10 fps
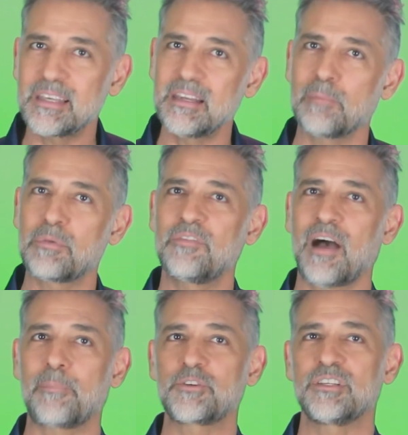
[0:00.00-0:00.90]
number of
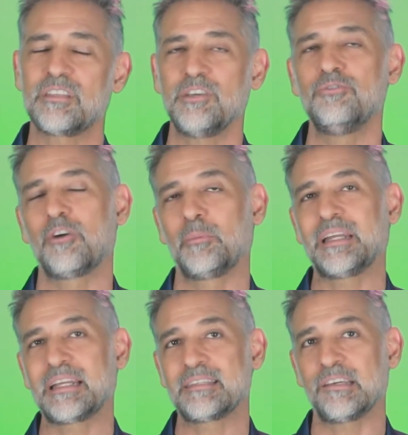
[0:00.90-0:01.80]
options that you
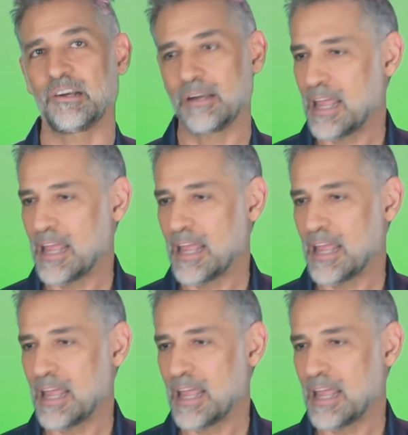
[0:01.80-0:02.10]
normally consider.